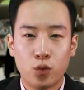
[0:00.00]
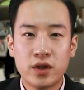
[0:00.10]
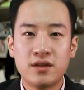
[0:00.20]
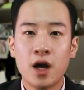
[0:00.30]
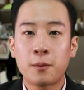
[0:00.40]

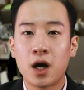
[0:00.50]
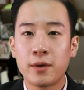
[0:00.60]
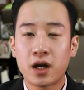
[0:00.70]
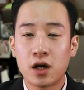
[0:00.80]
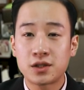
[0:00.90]
With the
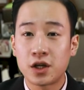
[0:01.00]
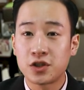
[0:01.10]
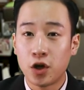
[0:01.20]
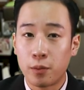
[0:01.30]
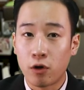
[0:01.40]
upcoming
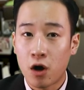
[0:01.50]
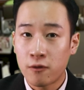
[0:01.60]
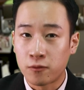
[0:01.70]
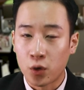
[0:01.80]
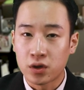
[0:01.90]
Constantinople
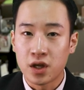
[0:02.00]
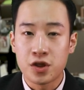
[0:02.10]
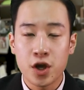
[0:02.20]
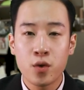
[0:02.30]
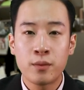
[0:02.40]
hard fork, the
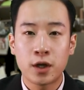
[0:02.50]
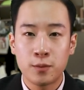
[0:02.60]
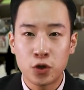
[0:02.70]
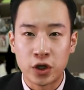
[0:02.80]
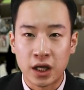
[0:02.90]
Ethereum
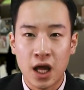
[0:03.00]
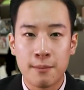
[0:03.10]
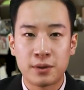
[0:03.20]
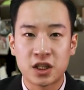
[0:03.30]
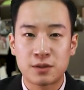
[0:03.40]
community
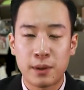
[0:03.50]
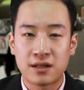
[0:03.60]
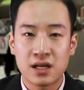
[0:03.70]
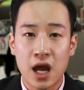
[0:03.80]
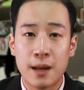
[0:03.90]
have been
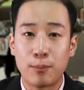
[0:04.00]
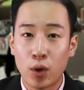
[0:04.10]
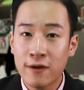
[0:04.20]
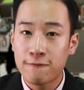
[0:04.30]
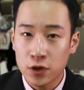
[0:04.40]
expecting a
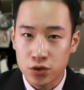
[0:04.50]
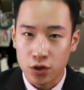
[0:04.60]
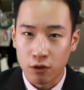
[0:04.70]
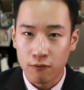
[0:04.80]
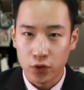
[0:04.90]
bright
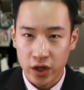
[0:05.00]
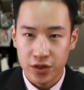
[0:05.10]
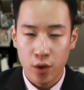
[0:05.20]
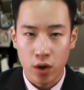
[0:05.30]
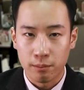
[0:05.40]
future for the
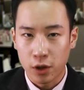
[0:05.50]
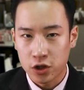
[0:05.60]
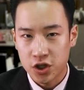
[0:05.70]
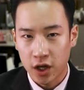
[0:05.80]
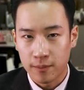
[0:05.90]
Ethereum
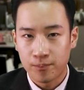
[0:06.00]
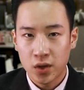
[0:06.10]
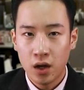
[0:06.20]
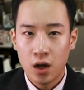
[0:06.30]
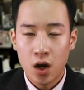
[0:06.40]
blockchain.
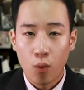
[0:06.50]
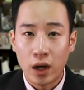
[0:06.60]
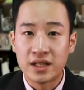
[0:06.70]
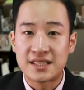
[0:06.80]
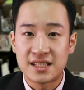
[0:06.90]

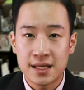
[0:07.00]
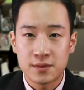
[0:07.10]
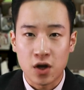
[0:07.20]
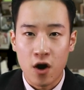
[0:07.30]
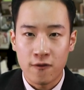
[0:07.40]
While it
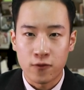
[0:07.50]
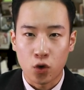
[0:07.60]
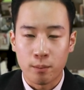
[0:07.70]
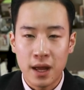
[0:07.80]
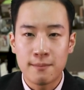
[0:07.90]
seems the hard
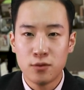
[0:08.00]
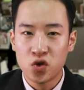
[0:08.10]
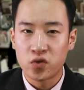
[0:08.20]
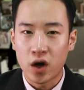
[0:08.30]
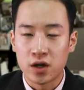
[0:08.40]
fork may
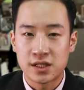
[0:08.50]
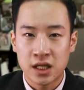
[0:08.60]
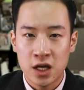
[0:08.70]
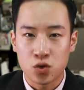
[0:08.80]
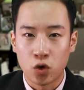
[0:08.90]
move on
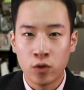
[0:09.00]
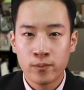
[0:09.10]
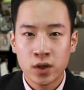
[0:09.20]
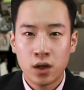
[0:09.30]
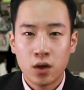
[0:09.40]
schedule,
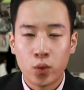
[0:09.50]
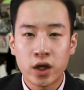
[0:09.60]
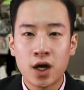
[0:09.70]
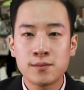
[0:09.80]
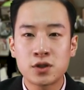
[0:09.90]
when
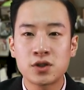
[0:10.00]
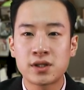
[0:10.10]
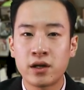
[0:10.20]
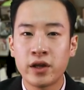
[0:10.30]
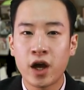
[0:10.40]
it comes to
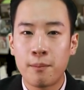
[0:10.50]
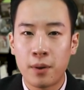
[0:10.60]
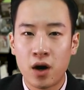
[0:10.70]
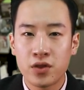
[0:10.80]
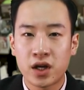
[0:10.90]
settling
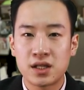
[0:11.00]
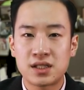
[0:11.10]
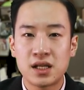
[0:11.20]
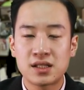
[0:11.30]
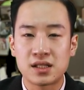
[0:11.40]
upon the
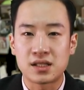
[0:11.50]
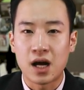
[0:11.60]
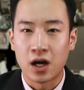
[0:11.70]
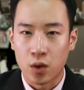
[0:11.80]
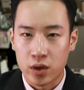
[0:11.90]
consensus
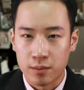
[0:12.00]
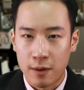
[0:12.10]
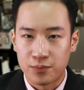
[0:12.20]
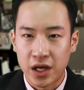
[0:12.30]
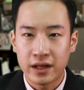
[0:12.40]
algorithm
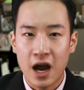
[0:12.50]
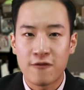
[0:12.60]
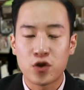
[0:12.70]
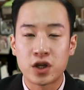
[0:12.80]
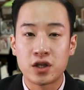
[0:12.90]
update
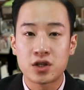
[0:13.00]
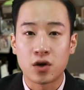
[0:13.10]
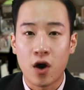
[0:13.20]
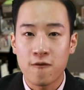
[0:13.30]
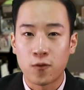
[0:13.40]
after the
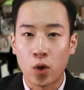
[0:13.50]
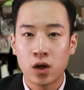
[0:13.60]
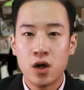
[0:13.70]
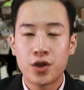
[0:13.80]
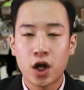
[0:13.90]
initial hard fork,
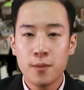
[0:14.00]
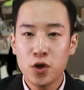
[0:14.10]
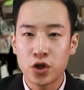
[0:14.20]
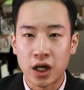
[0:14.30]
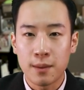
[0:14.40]
the
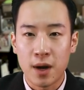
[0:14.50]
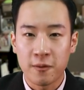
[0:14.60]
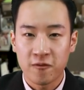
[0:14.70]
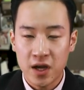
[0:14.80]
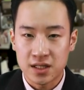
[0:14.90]
community might
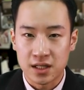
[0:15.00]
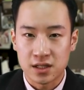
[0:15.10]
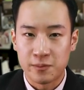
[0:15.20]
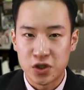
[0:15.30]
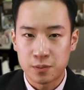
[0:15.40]
be facing
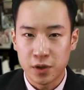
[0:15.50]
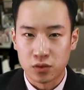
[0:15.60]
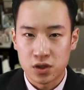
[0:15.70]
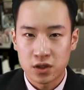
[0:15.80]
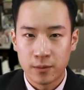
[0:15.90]
some
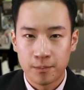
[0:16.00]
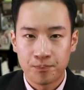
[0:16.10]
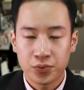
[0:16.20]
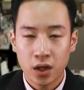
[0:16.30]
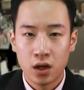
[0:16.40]
disputes.
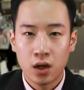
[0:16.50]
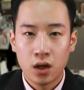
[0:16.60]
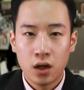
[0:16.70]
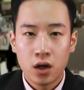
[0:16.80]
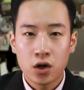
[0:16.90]

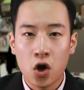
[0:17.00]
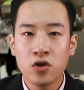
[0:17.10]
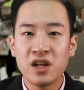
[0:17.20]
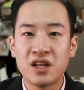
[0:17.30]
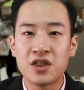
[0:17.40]

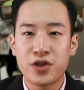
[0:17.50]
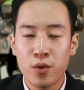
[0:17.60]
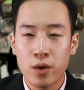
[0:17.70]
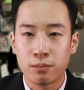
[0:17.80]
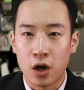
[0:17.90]
Currently, the
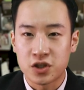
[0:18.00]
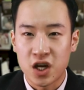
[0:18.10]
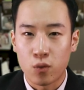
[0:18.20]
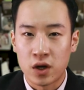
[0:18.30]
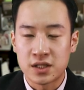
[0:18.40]
Ethereum
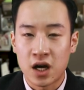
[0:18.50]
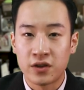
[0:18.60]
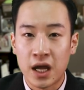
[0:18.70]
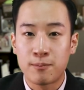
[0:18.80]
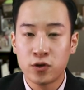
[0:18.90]
blockchain runs
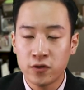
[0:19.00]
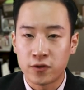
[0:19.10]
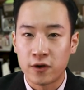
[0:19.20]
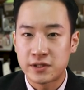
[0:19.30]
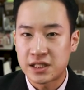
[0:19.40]
on a
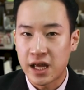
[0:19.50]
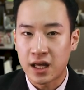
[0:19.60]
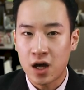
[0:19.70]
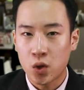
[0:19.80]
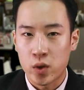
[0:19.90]

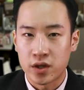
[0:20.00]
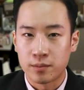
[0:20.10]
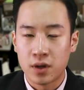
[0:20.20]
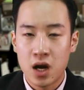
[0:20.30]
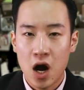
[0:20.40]
proof-of-stake algorithm.
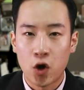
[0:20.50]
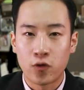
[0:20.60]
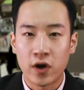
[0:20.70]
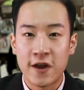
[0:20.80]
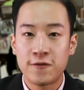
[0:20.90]

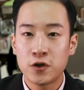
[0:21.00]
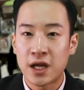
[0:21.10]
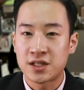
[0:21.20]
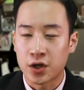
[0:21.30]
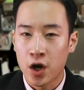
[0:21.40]
However, a few
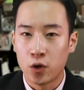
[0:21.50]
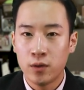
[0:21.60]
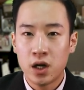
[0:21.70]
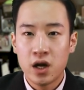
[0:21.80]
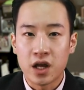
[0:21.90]
days ago,
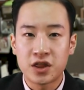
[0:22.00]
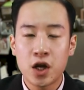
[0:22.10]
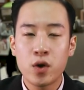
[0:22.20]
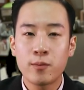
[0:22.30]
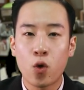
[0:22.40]

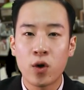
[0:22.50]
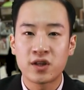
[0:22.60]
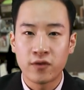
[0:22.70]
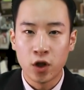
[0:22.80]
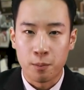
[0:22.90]
Ethereum core
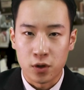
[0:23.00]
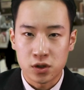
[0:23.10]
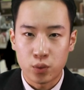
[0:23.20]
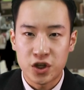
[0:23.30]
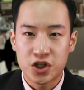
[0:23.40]

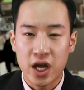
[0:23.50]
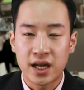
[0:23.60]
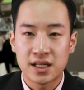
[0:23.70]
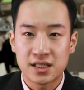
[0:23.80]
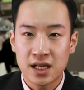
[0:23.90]
developers reached a
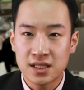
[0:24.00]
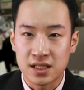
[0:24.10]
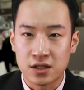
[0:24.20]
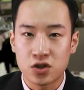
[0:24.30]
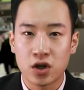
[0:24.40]

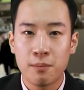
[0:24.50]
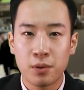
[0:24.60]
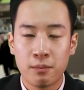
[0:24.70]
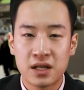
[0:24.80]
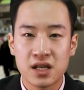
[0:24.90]
consensus to
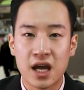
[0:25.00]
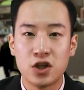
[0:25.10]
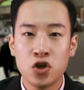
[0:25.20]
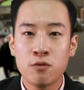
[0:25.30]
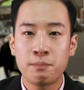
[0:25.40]
implement a
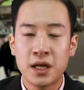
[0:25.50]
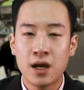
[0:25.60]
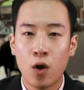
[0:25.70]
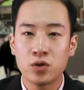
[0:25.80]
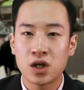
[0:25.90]
new
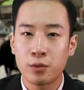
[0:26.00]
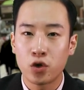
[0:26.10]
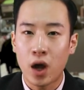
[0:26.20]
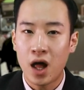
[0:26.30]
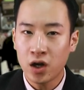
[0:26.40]

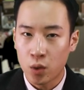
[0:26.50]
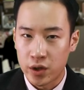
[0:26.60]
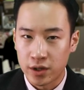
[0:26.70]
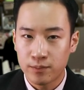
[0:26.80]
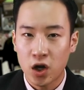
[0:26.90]
POW
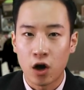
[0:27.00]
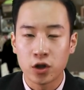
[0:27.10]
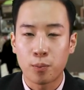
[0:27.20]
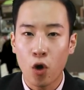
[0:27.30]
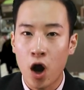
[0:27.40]
algorithm
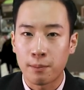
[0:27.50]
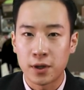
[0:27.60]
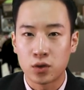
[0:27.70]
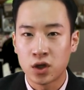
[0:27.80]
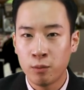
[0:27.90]
called
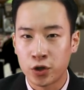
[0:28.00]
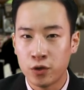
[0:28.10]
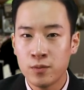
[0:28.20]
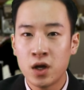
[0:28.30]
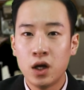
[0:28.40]

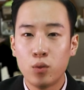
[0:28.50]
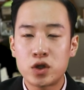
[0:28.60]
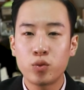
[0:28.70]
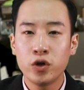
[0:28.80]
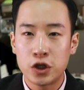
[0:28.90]
ProgPOW,
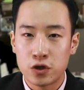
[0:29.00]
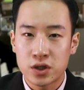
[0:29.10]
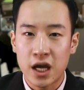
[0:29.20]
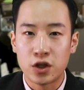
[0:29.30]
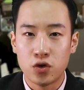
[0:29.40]
which will
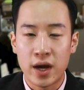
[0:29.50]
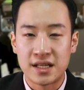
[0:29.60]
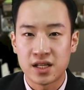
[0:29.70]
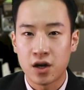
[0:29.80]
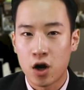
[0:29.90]
use a new
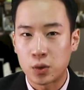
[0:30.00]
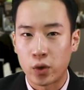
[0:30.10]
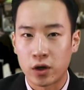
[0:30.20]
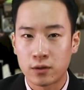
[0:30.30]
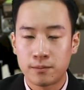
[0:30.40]
ASIC
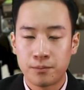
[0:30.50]
hardware.